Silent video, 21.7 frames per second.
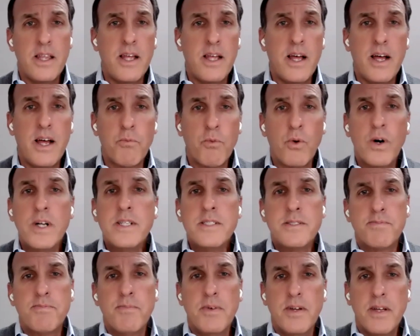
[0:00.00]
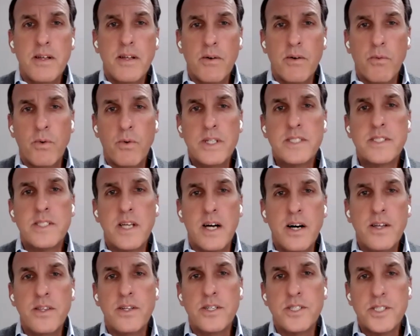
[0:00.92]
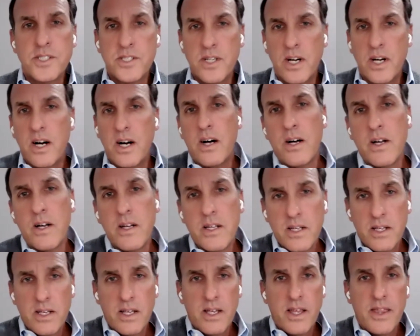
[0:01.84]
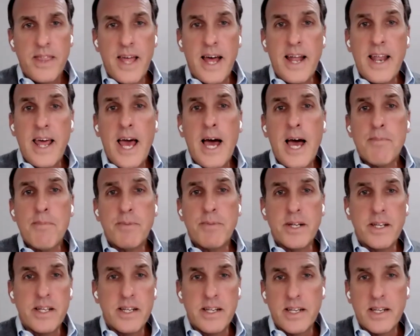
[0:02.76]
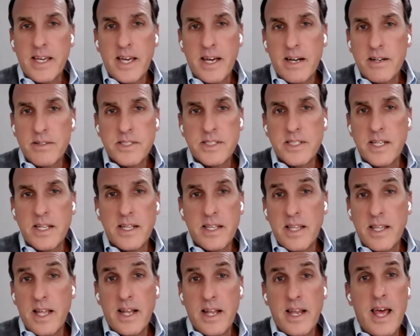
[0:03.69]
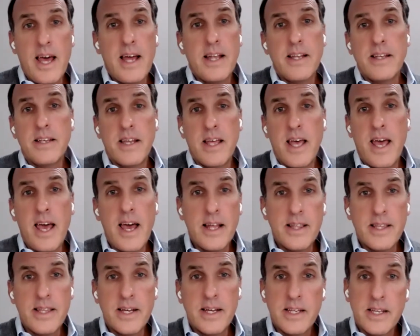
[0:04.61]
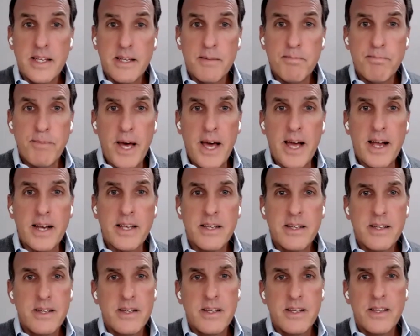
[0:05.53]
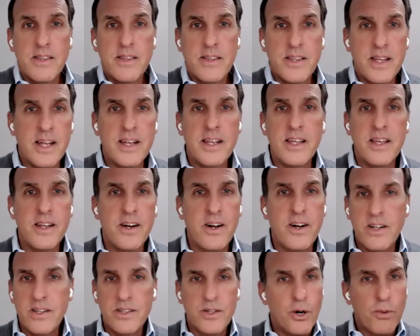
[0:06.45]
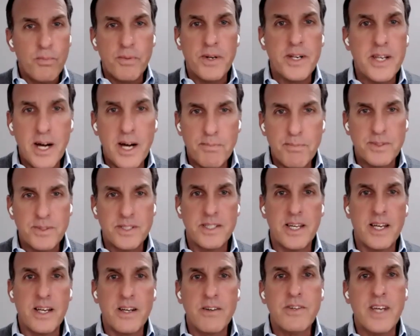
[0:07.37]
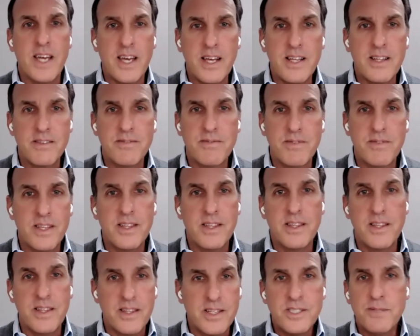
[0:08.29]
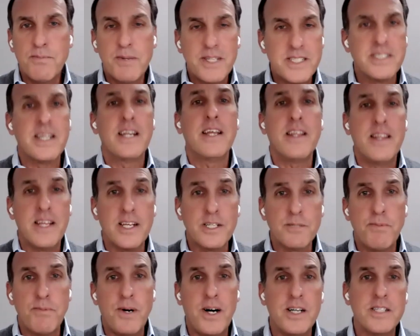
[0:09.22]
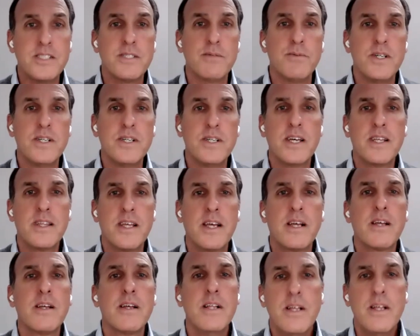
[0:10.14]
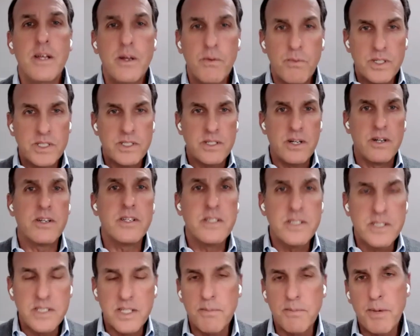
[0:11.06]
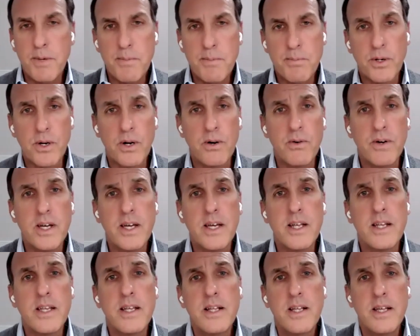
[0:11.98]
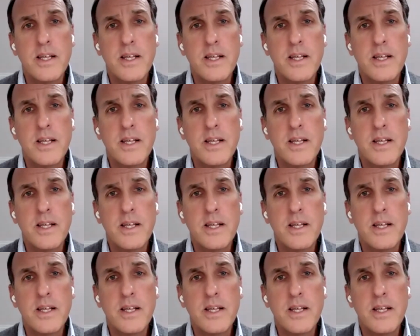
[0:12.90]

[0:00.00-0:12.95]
once once others saw that happen in accounts that, that hadn't had that impact, then it all opened up. It's like, okay, th- this means anything's possible. And I think we started to see people go in,